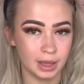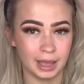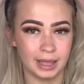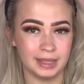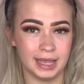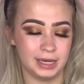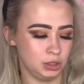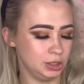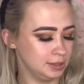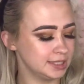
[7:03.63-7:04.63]
And then
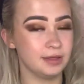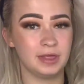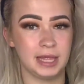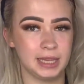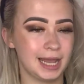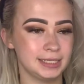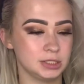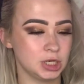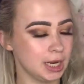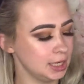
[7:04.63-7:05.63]
using the lighter
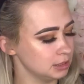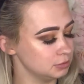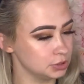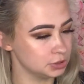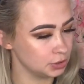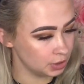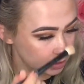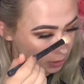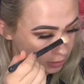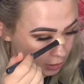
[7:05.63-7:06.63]
shade, we're just going to
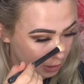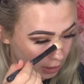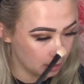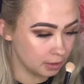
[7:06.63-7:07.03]
use that